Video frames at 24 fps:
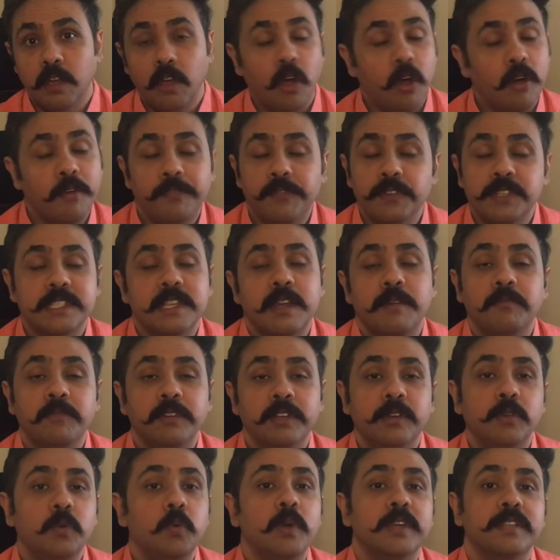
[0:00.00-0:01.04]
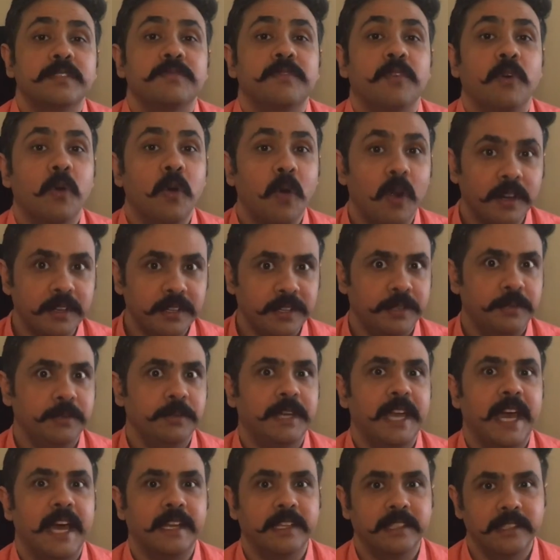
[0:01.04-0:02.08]
or for someone who has forgotten to
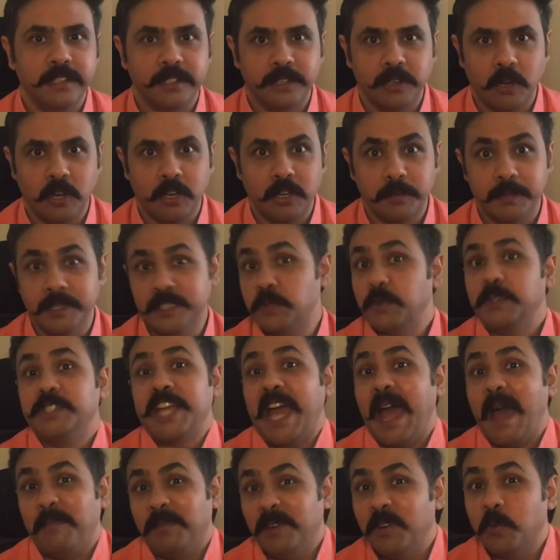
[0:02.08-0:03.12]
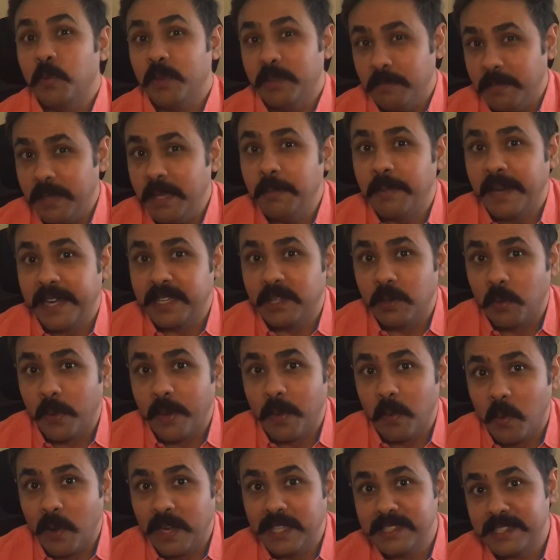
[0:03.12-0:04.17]
carry their documents, which happened with me, by the
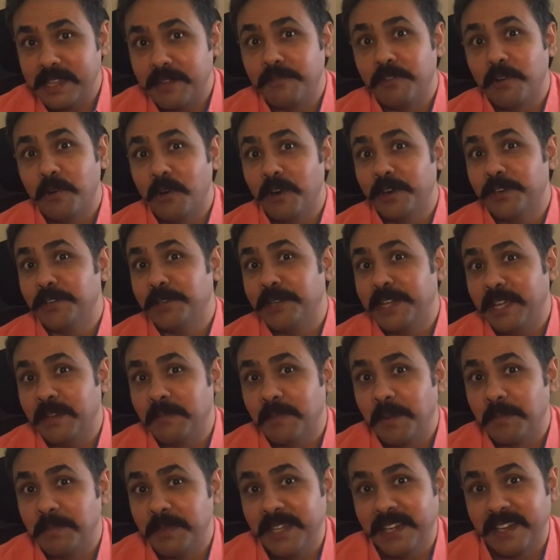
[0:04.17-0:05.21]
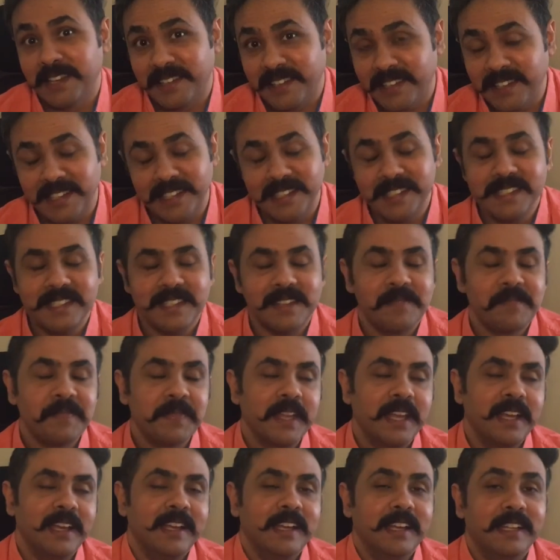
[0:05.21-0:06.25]
way, once I forgot to take my PR cards.
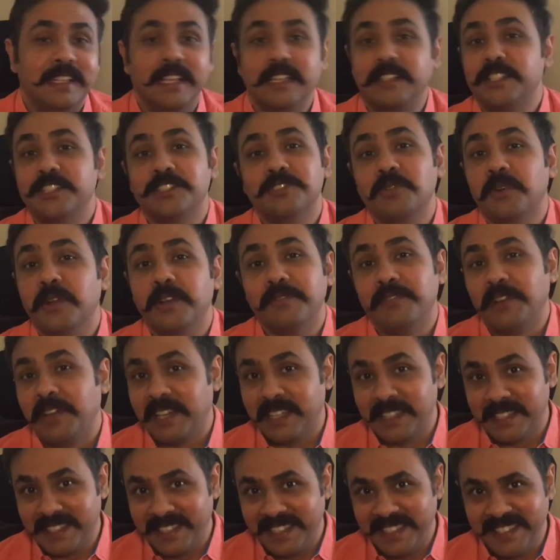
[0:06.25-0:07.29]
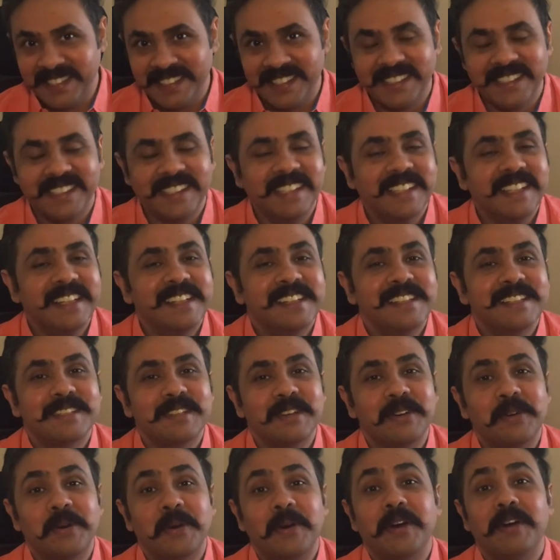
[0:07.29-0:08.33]
That's a story for another day.
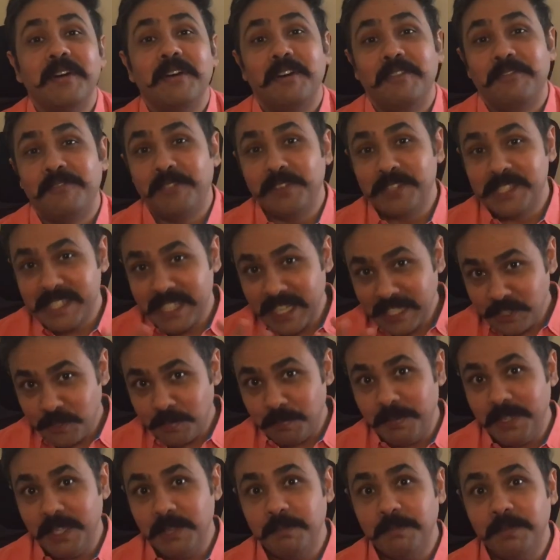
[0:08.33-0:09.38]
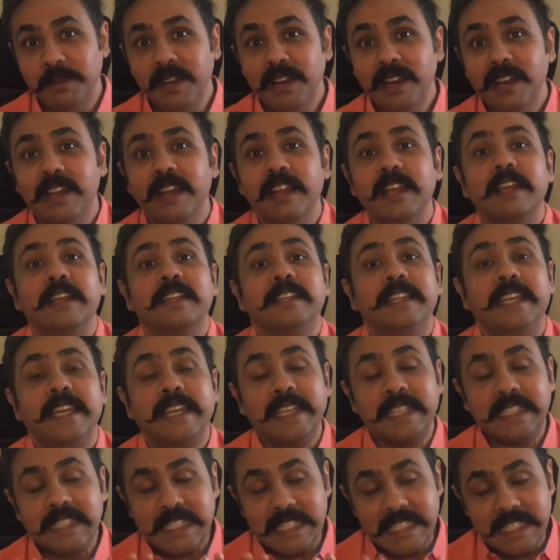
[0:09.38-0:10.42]
So uh, for such people, they can